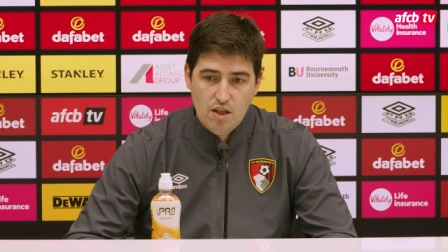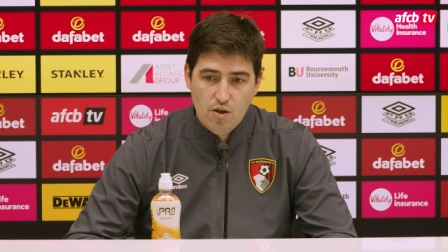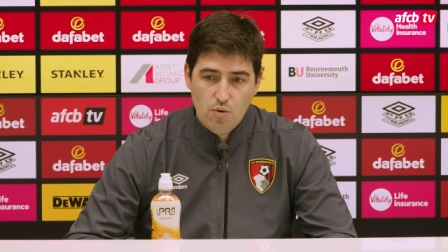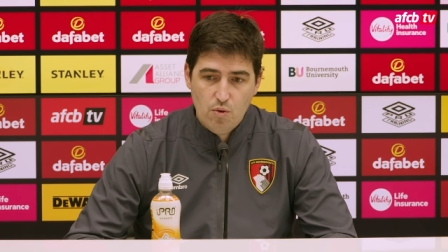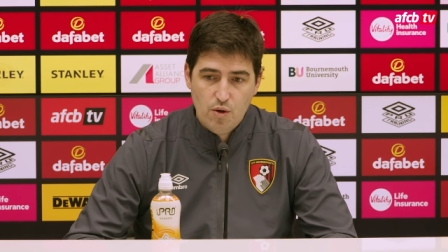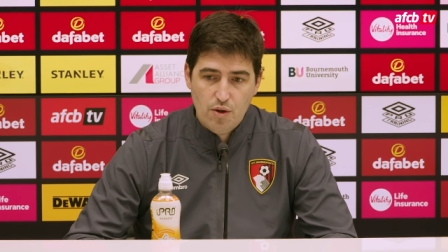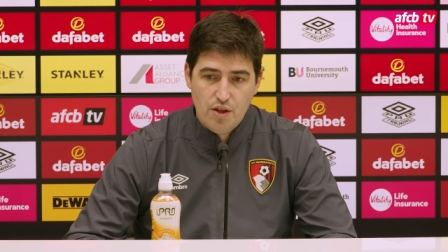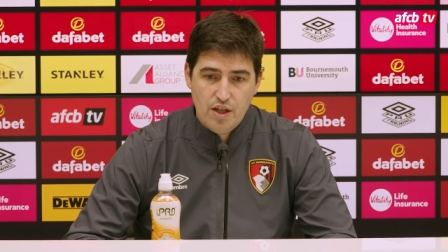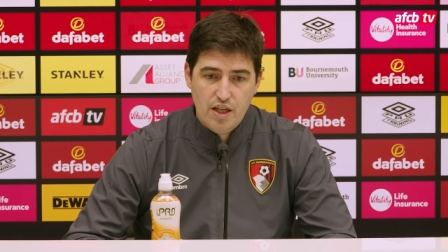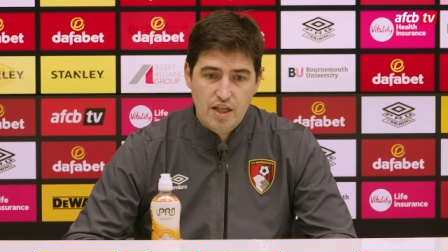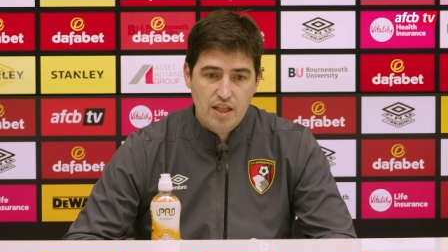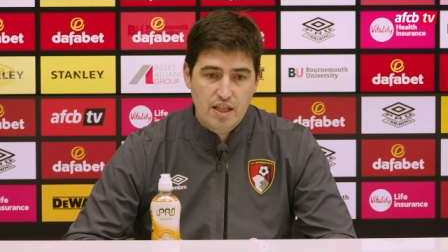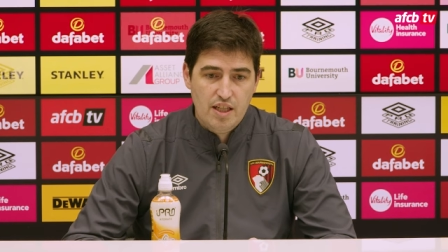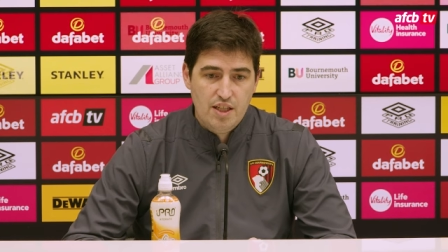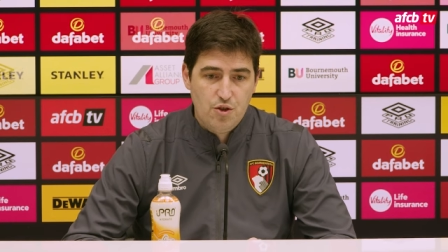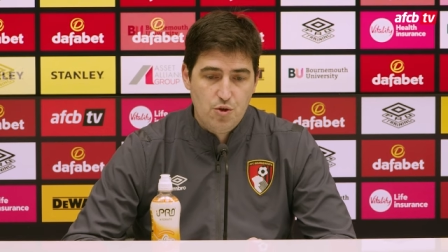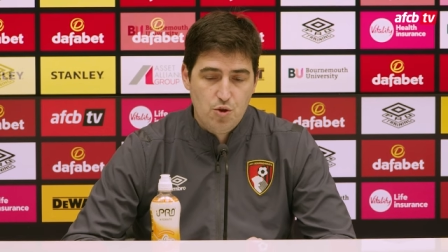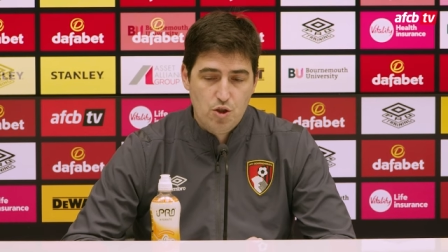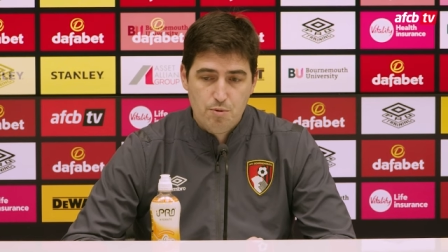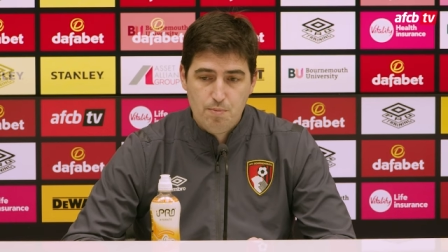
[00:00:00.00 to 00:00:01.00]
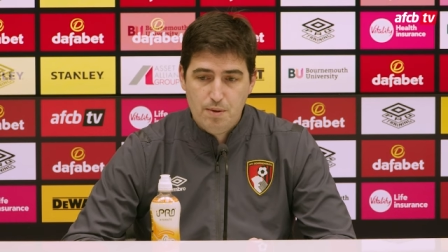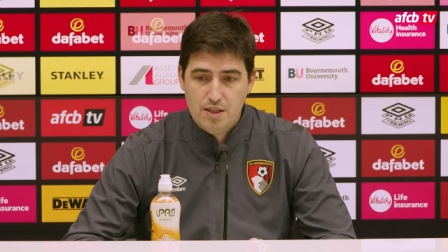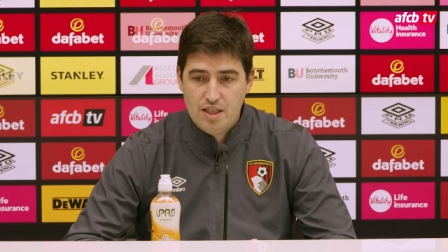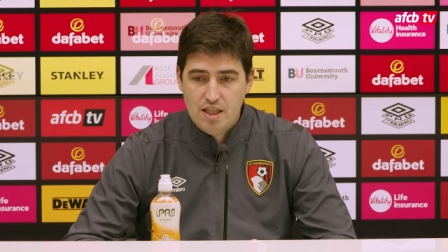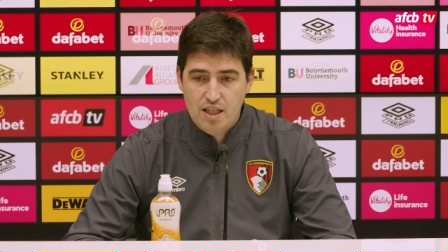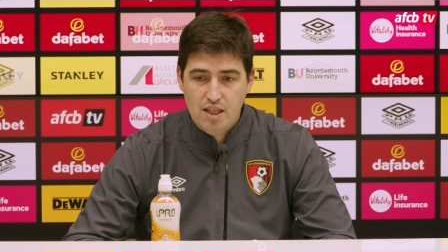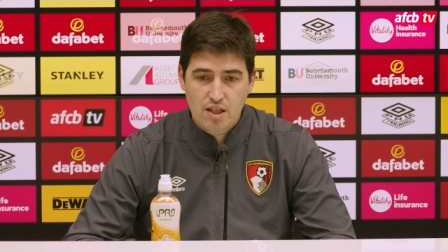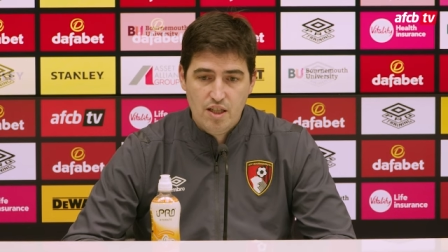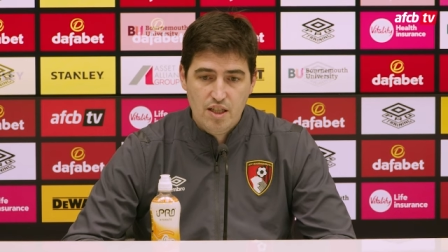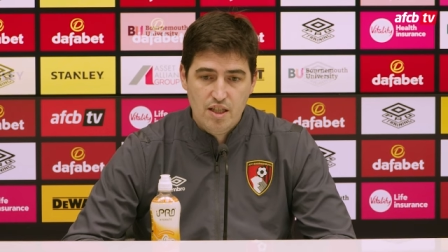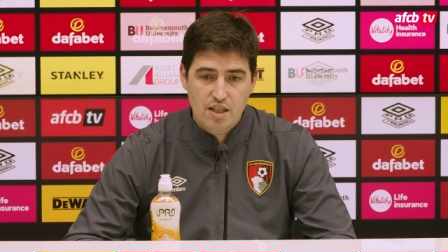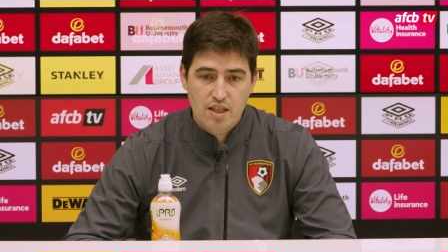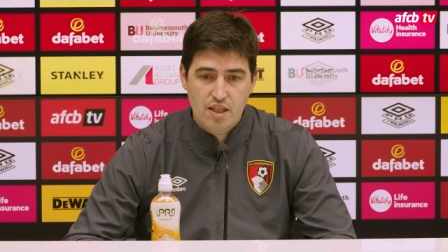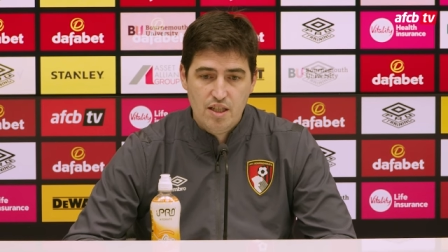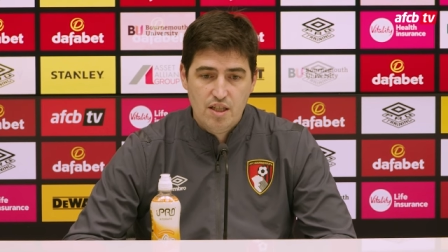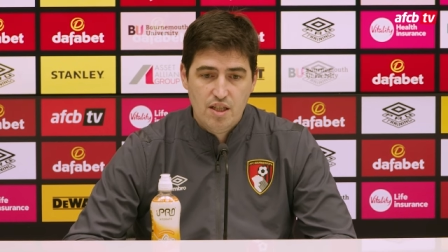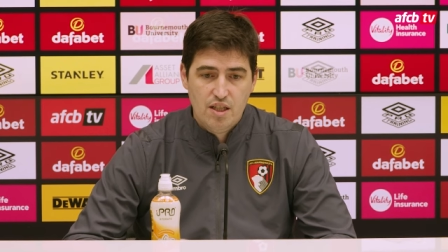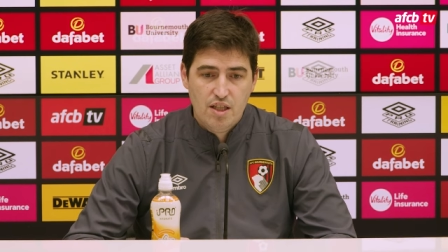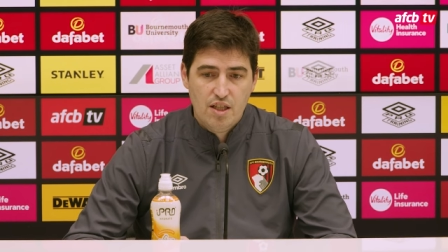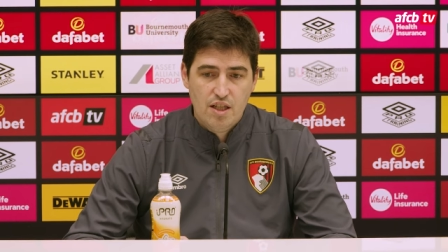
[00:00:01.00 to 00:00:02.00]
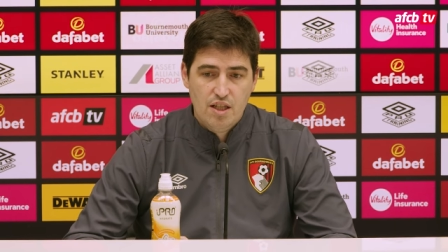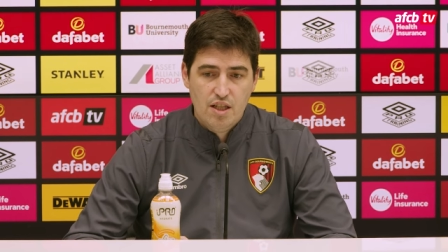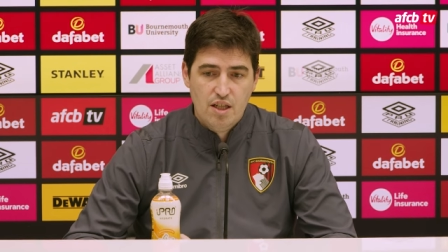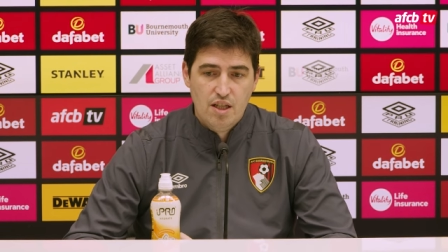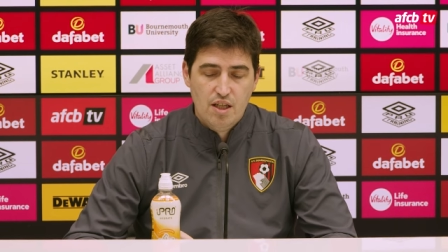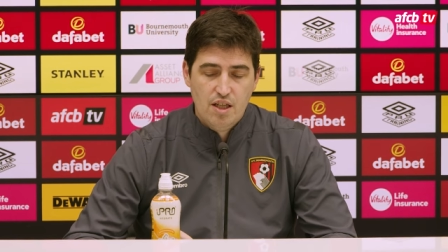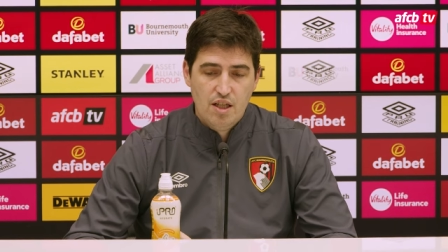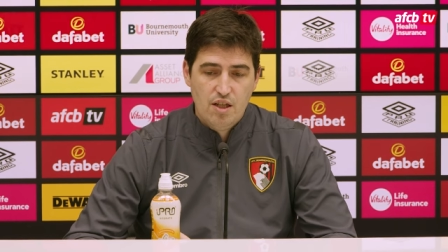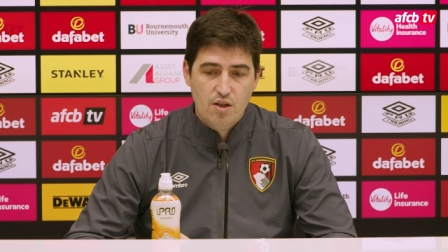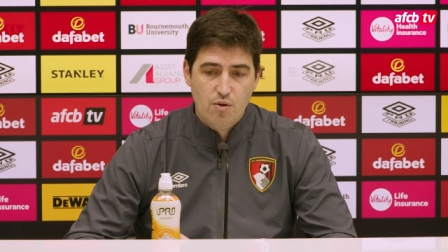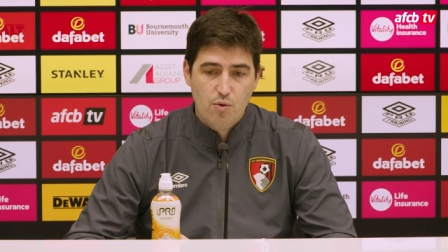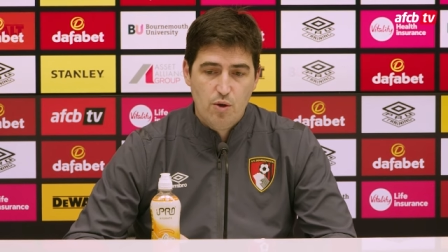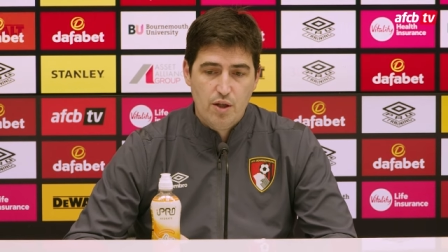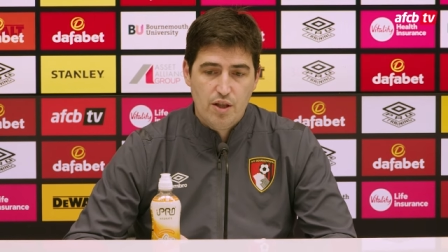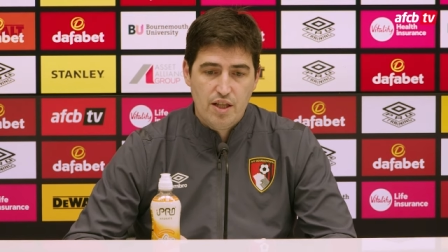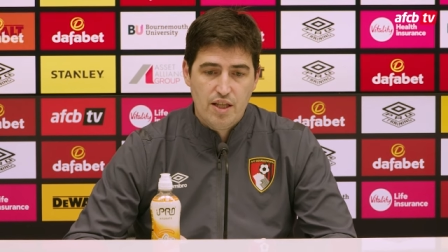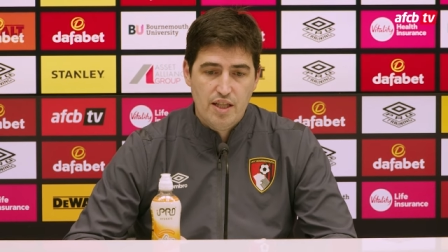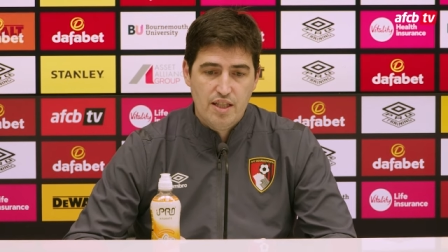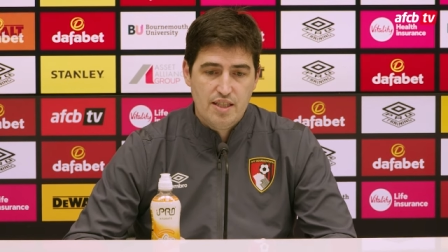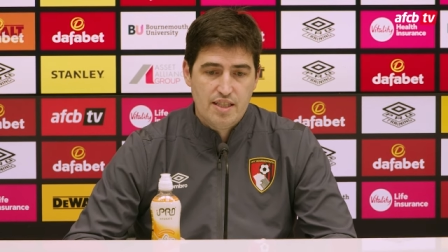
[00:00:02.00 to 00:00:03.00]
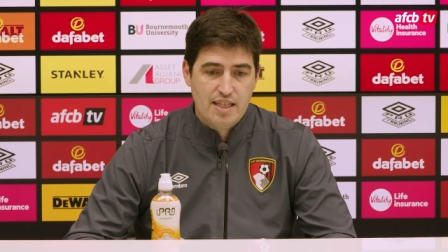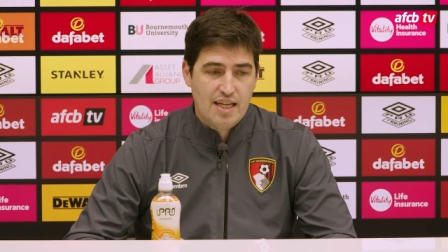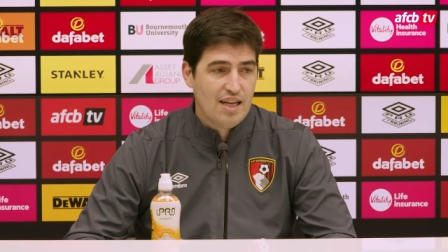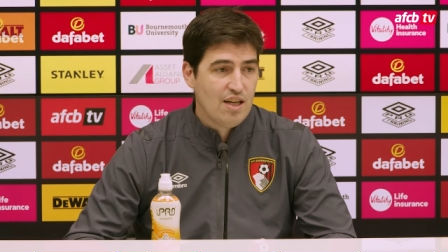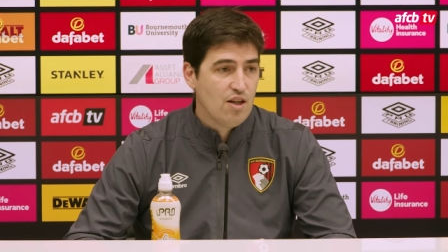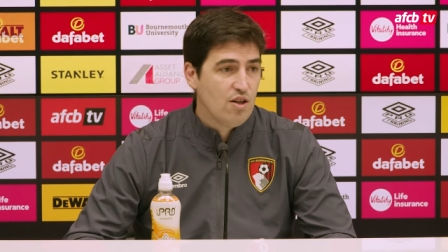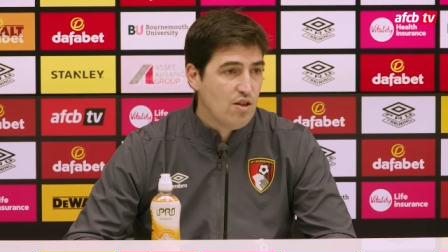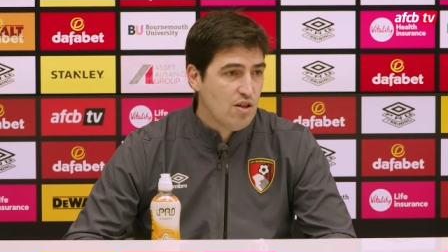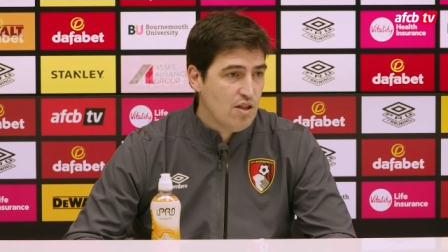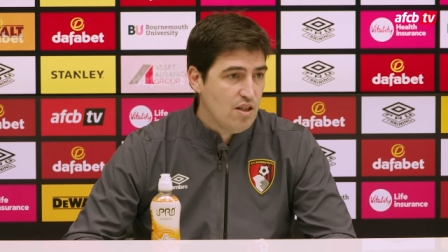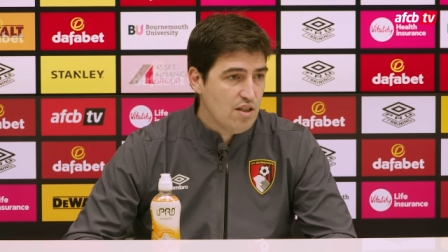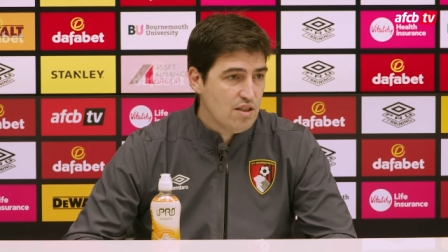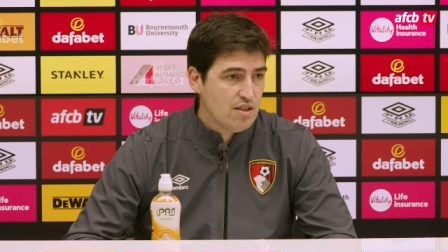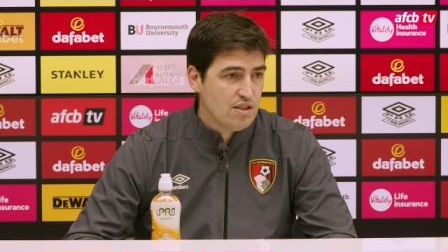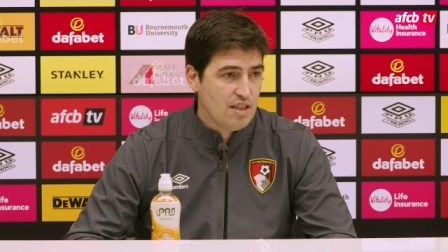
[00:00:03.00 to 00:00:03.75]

issue, especially with his ankle,